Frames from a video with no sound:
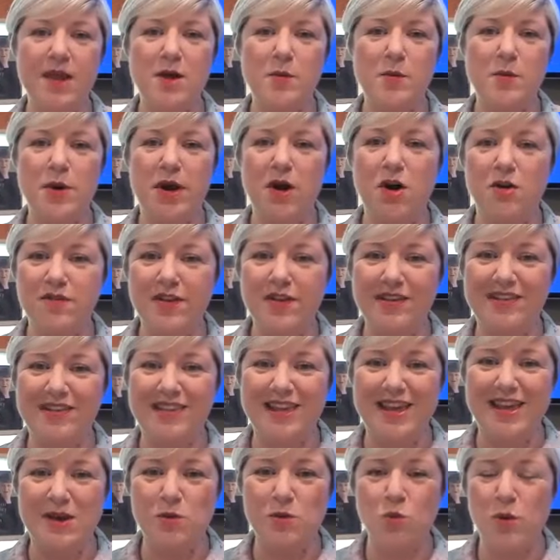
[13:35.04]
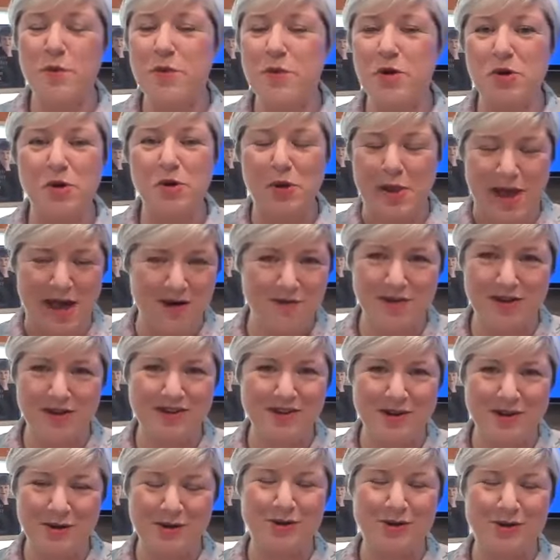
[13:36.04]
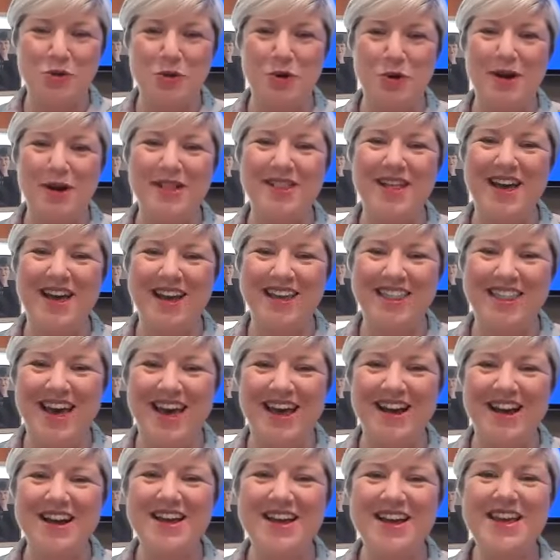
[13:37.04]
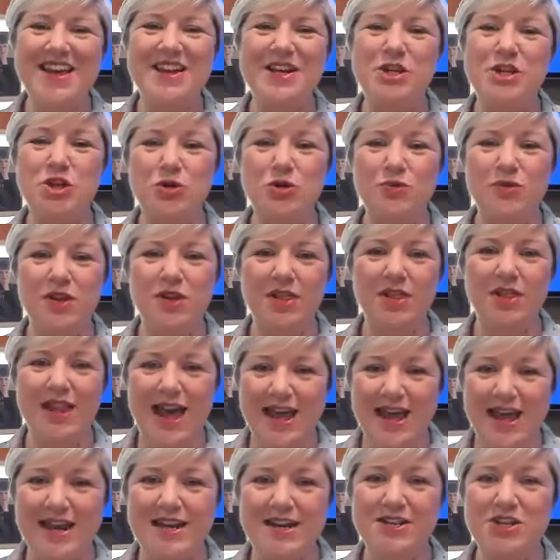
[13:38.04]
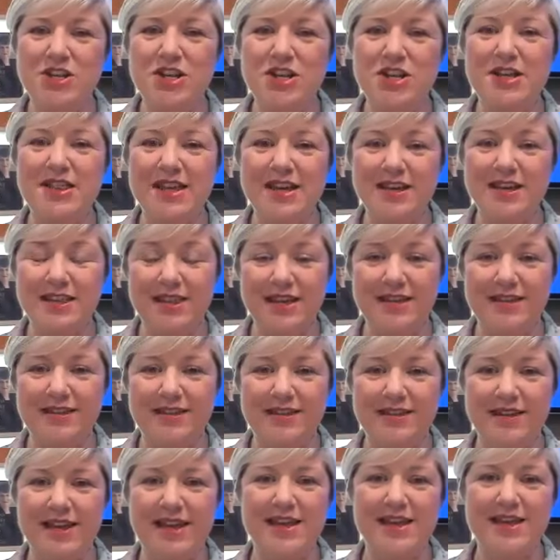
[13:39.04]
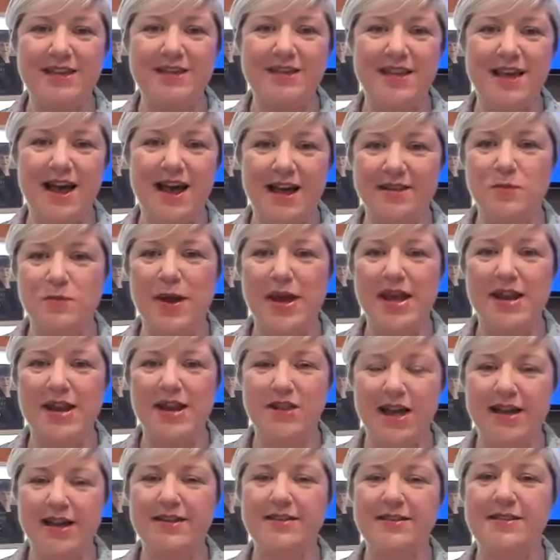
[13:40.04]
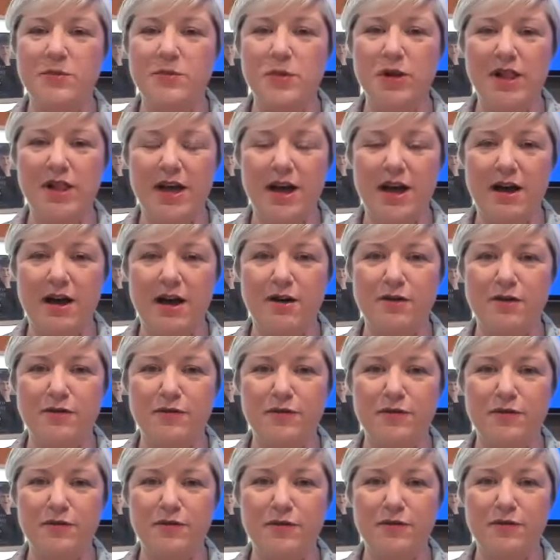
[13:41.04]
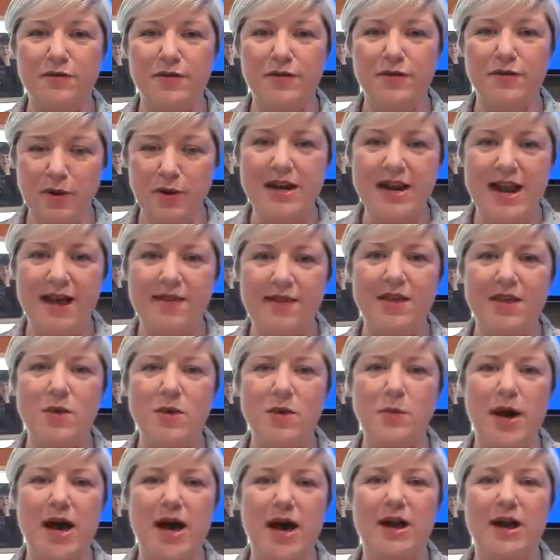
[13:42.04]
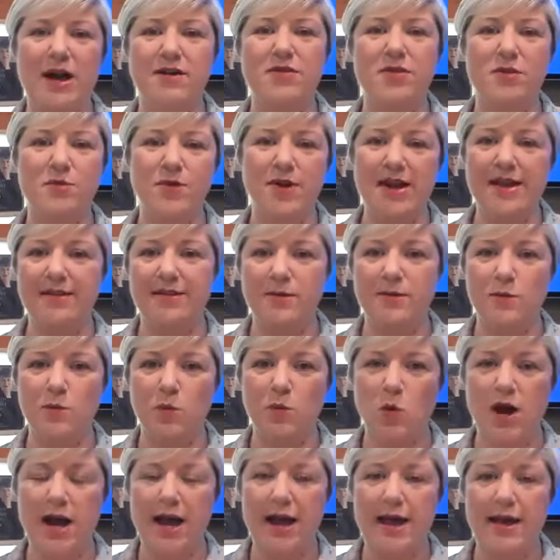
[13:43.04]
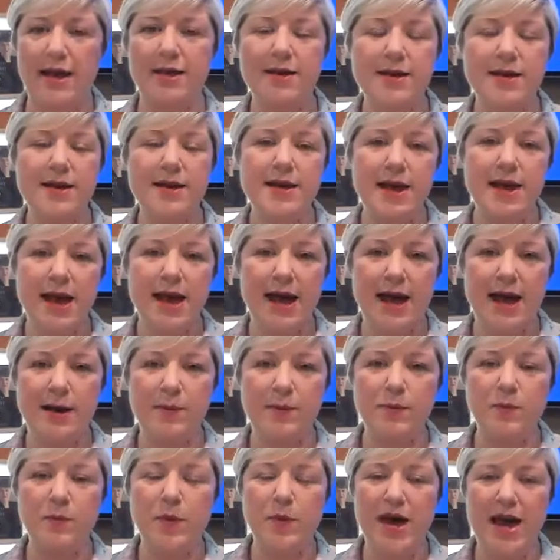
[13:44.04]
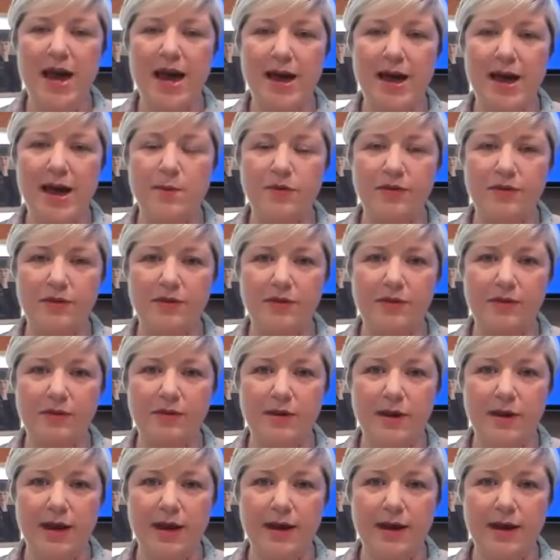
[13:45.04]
But obviously women all have a story like that to relate. Do you think this has been like a similar phenomenon, and that part of the reason why perhaps